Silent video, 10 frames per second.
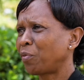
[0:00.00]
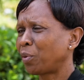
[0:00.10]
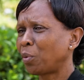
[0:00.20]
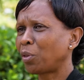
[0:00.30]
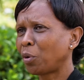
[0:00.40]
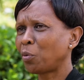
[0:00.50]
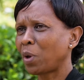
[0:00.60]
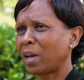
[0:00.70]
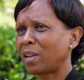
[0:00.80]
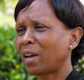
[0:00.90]
we thought we
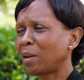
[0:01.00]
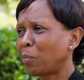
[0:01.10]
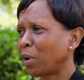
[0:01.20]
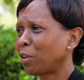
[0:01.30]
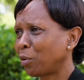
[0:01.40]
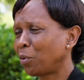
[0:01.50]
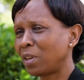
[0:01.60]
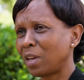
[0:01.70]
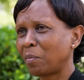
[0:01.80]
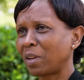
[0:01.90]
had a breakthrough
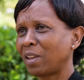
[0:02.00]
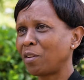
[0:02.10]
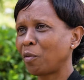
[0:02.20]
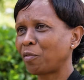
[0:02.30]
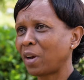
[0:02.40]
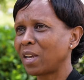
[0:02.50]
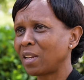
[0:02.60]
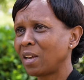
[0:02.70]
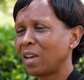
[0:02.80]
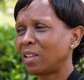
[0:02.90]
here, but then you find
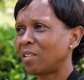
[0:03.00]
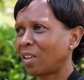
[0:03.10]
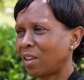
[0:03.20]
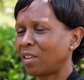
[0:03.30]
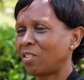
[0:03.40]
there's another